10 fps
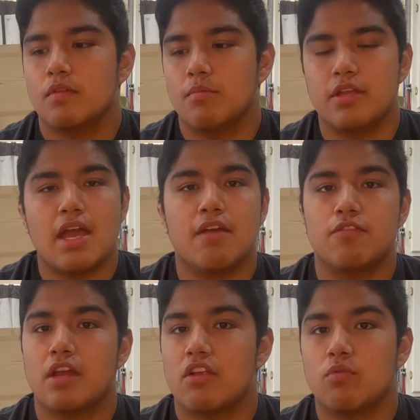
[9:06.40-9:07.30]
But yeah, if
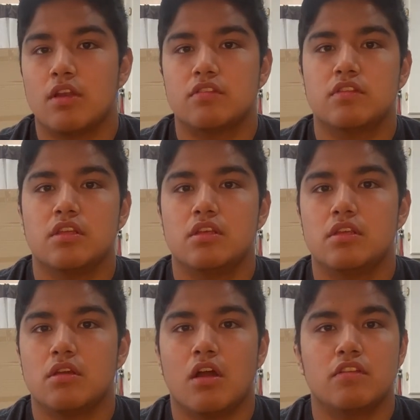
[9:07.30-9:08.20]
you guys want to
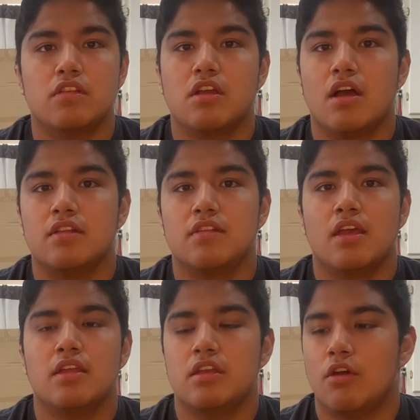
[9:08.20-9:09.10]
see RC
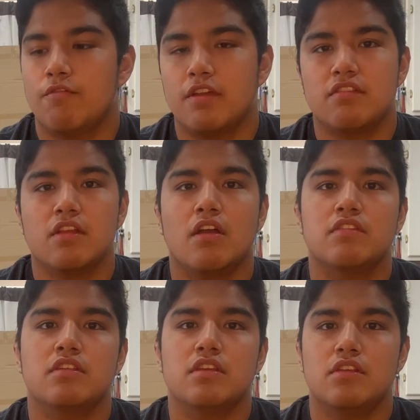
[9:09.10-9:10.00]
content, you know, fixing
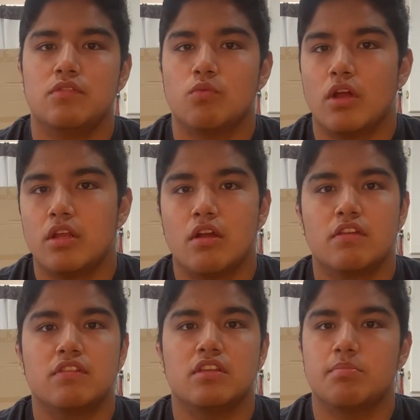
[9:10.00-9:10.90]
RCs, running
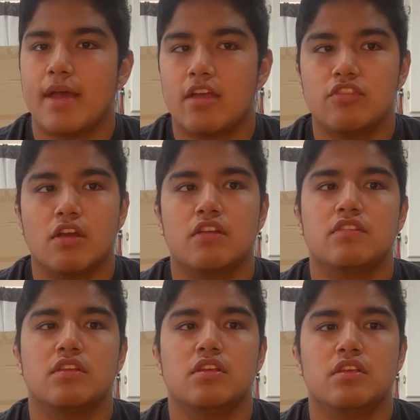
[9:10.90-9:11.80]
RCs, bashing
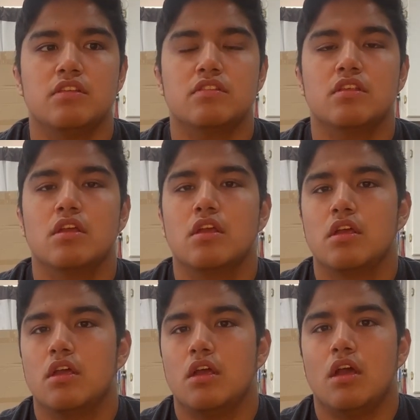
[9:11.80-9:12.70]
RCs,
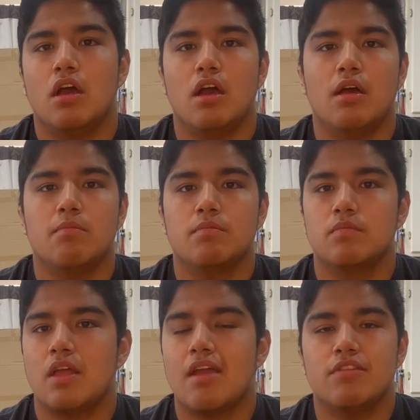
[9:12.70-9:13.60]

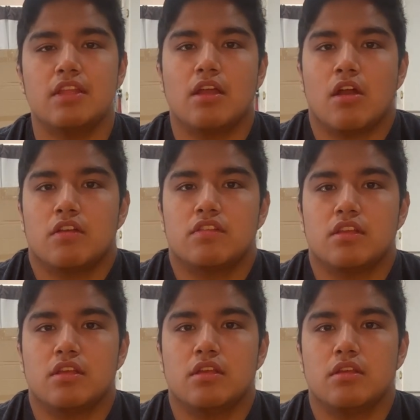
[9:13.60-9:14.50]
everything
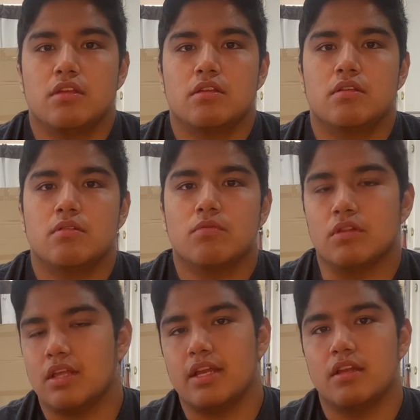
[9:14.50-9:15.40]
RC
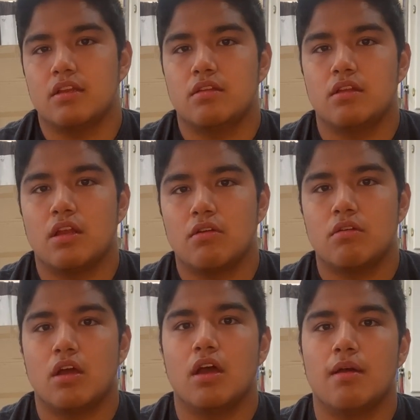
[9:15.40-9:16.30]
related, you know,
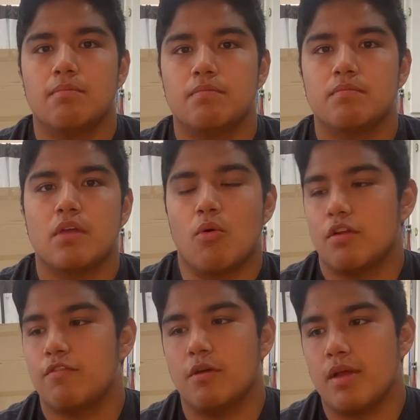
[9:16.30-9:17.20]
I want
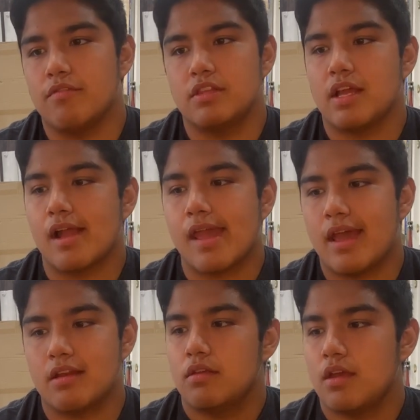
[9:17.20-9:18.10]
to film everything I
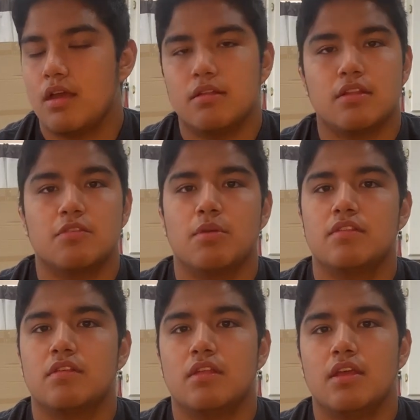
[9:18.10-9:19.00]
can. Yeah, that's
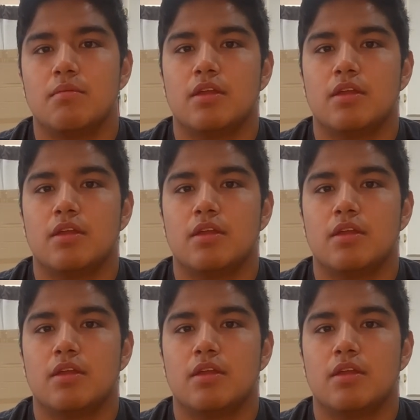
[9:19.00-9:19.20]
basically it.